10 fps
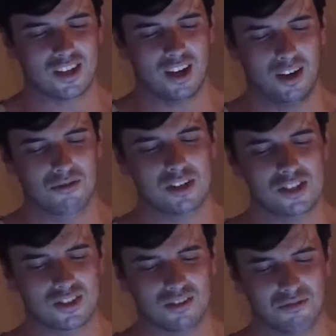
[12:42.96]
at a
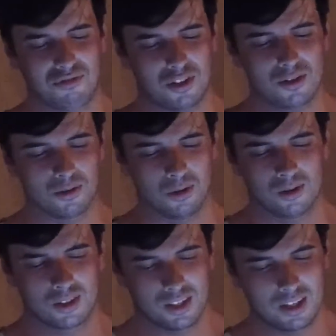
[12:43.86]
recent
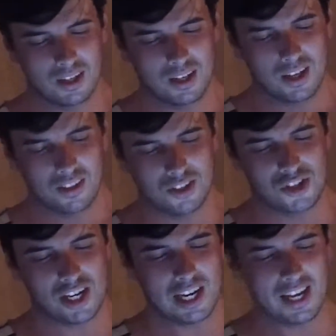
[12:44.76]
funeral, the
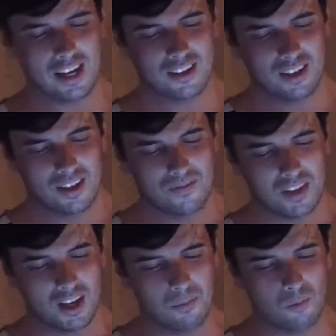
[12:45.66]
chili,
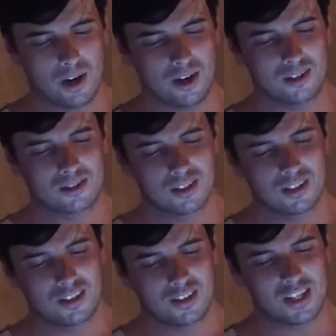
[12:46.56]
and well,
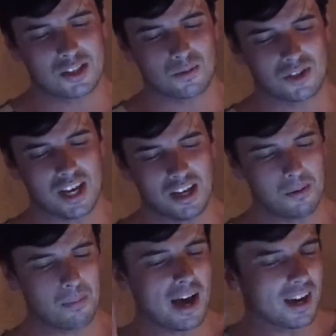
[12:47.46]
this will set
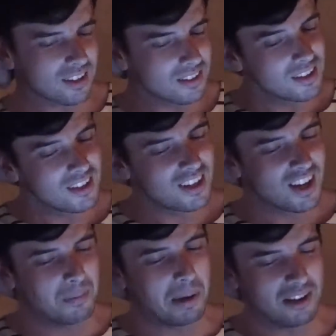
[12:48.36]
you back
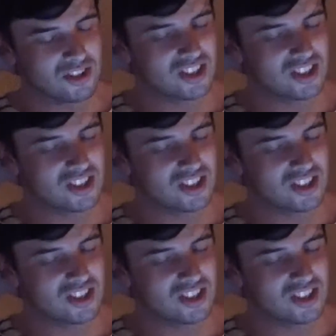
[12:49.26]
about